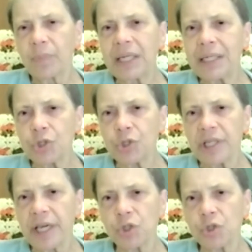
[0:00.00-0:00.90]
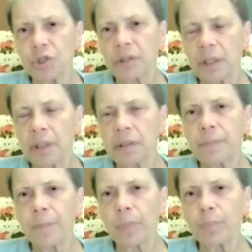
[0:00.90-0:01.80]
initiation
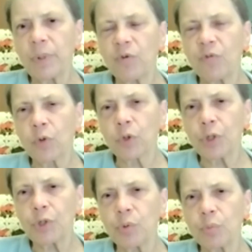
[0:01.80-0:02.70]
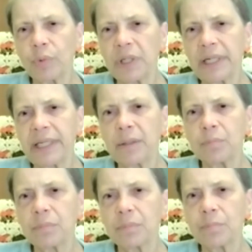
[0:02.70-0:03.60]
before you really
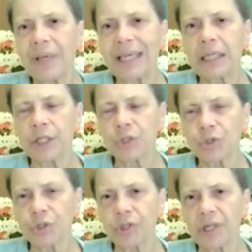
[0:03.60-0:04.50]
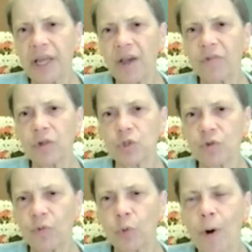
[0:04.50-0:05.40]
make concerted efforts
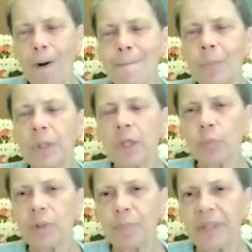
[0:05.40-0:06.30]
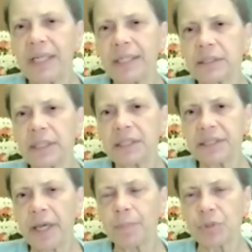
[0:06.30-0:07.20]
for repeated
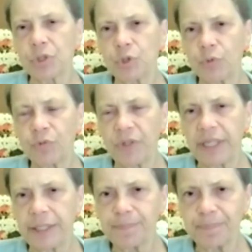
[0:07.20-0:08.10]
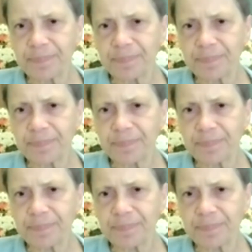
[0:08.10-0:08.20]
attempts to feed.